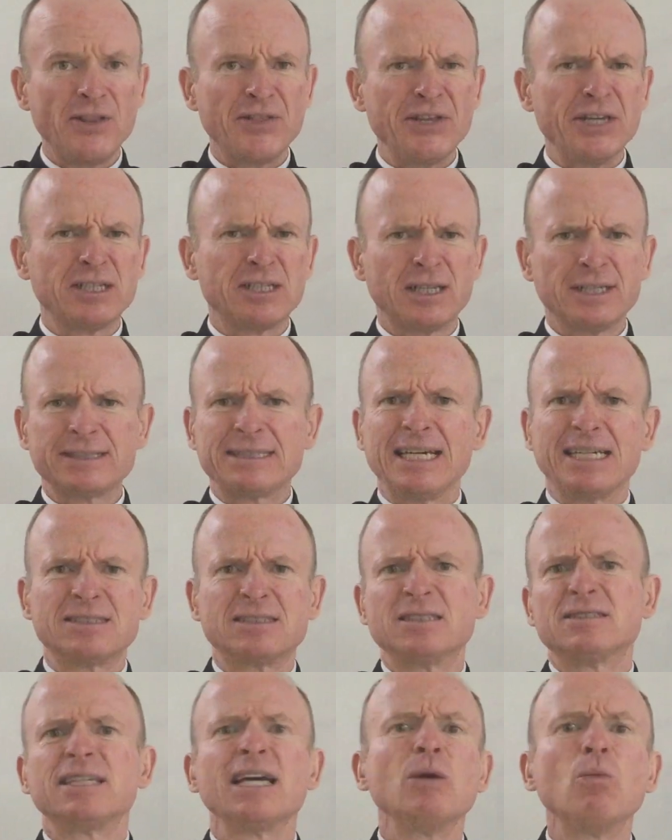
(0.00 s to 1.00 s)
the intellect
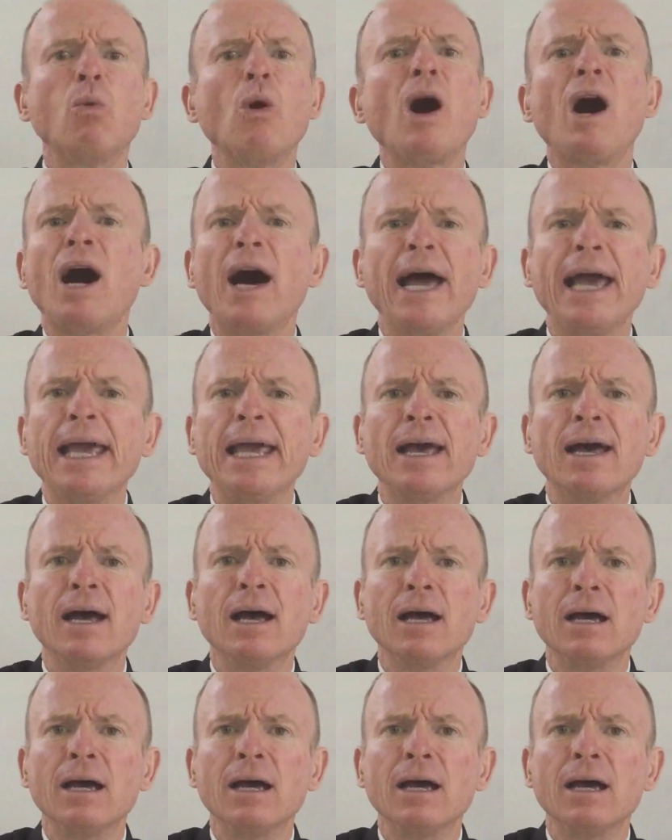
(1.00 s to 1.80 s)
has to say why?